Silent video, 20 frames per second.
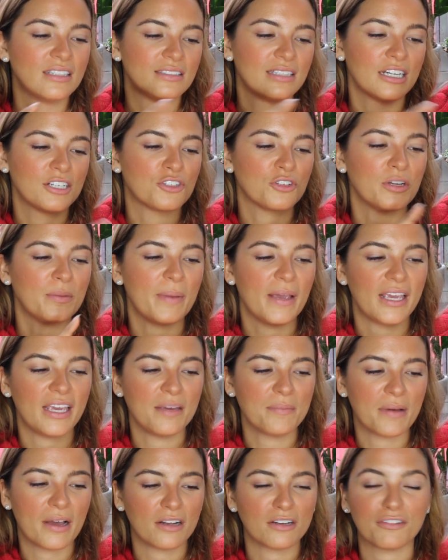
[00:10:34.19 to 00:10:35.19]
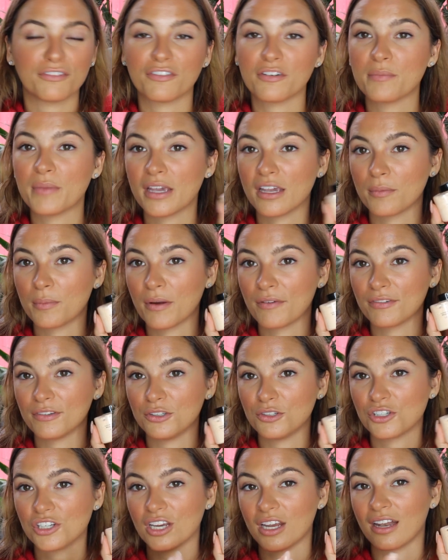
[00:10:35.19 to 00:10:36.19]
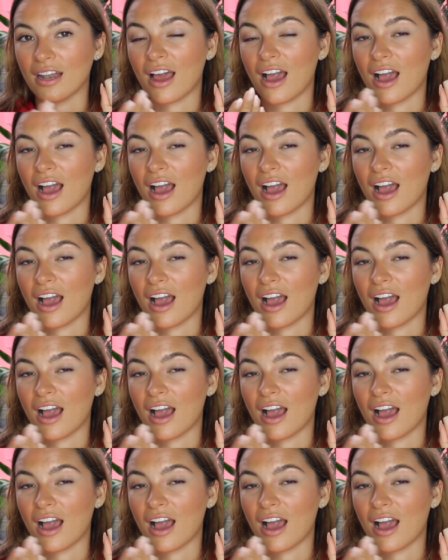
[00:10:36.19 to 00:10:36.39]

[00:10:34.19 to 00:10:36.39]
luxury baking powder from Makeup Revolution.